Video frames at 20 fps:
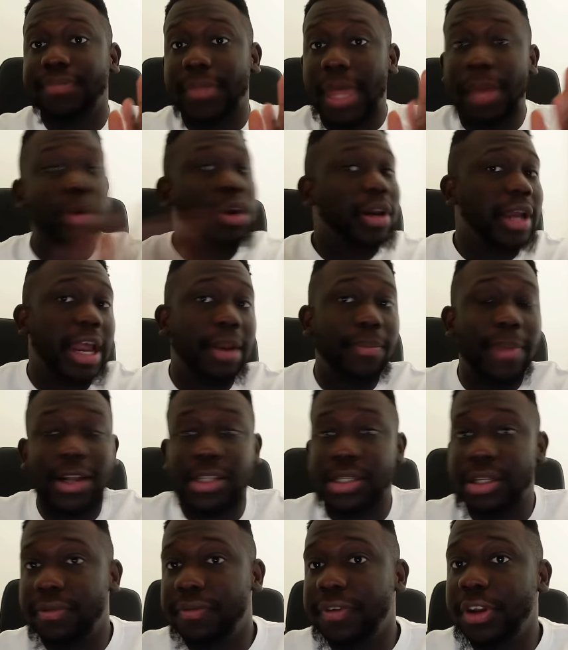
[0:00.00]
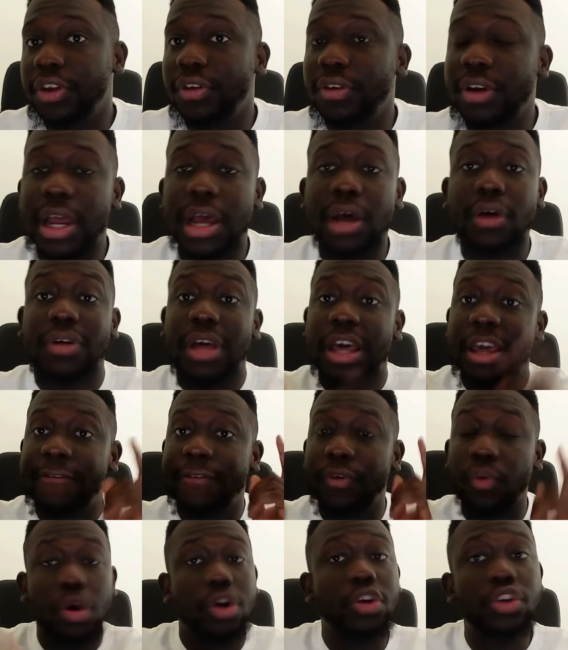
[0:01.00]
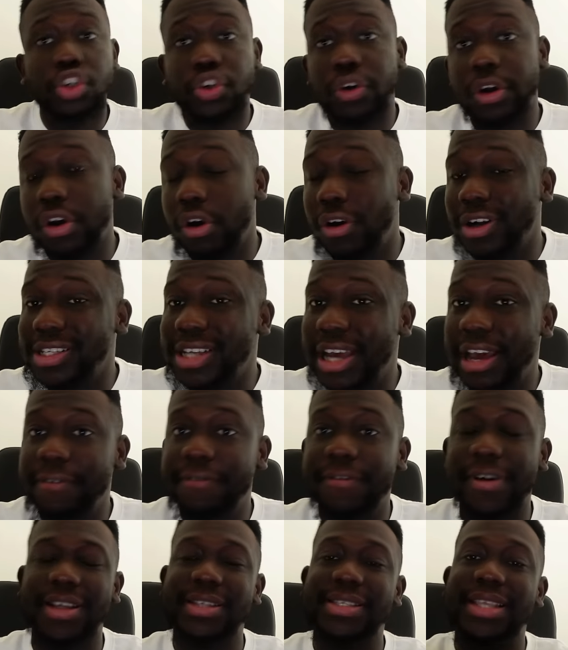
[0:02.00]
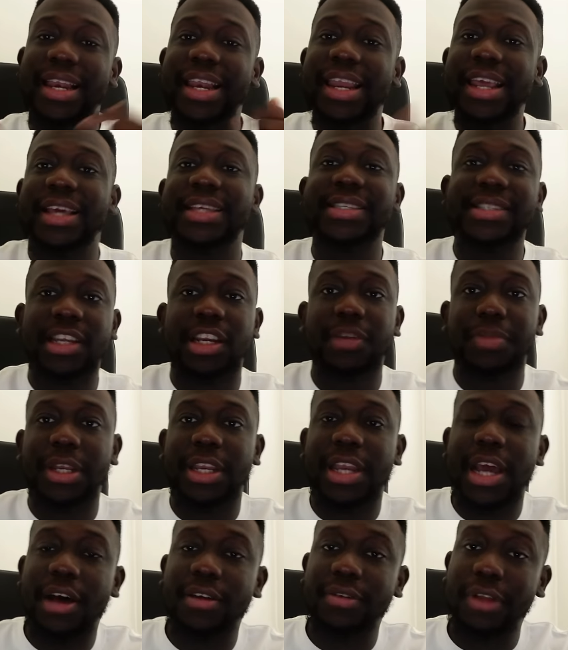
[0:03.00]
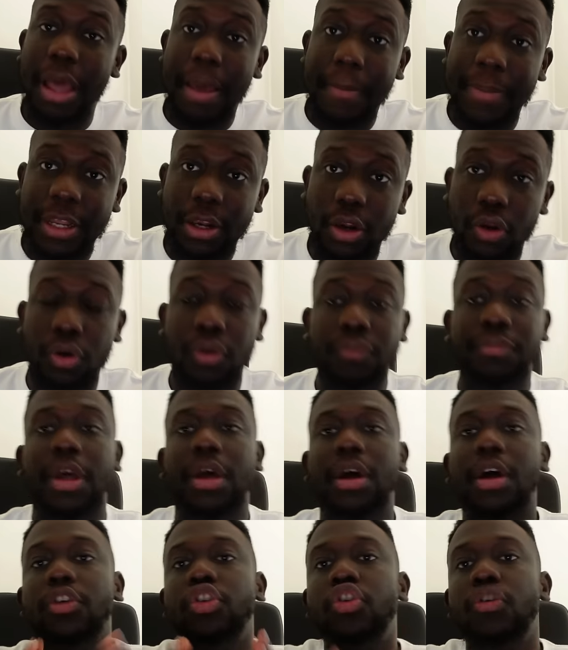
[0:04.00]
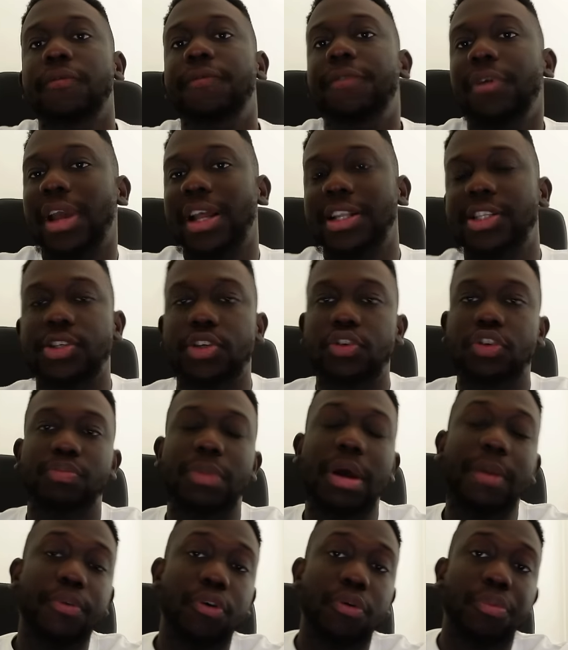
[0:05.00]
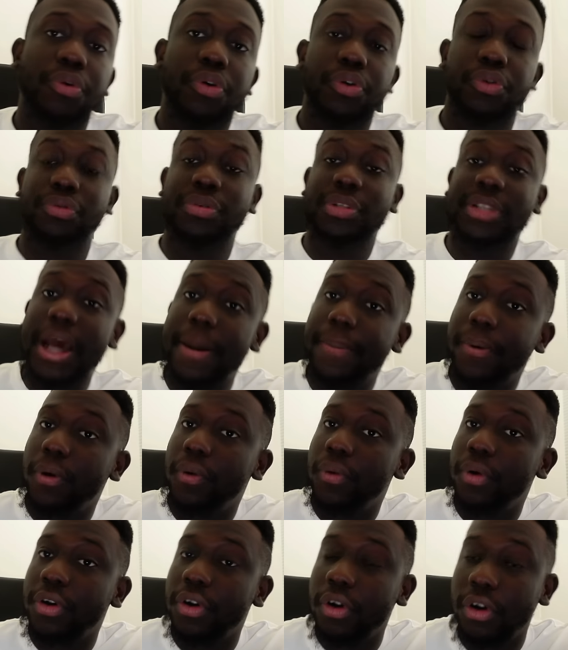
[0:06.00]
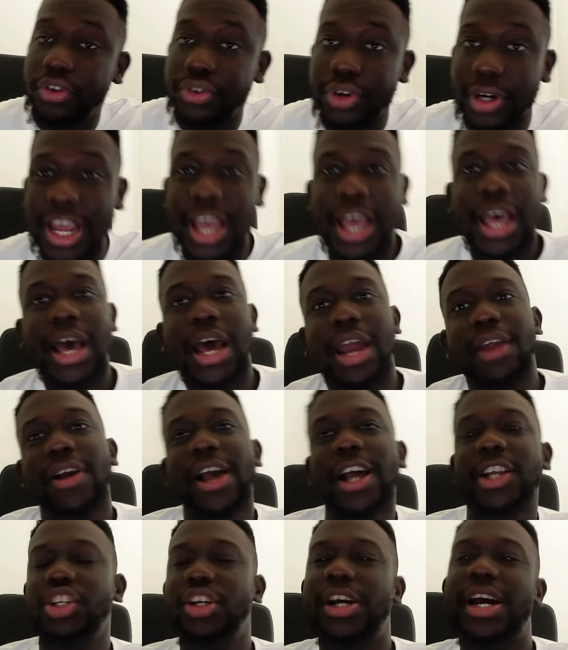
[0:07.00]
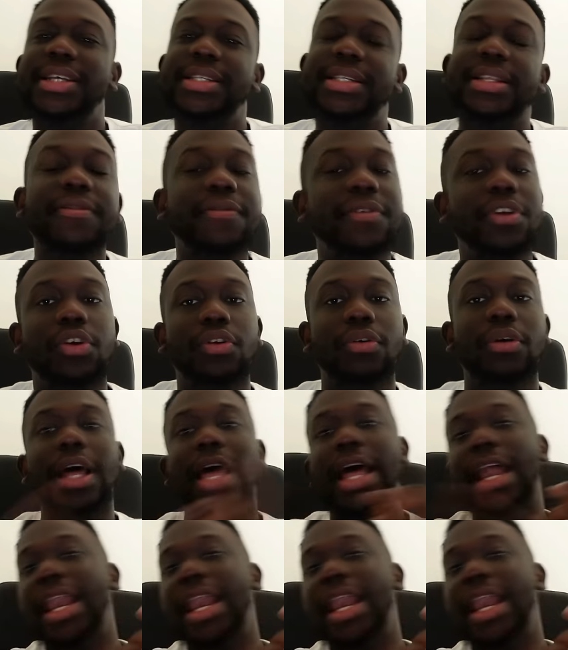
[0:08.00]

I'm gonna head back to the video now. If you wanna join OctaFX, the link is gonna be down below. Don't forget to use my promo code D A P O one hundred, and I'll catch you guys in the video.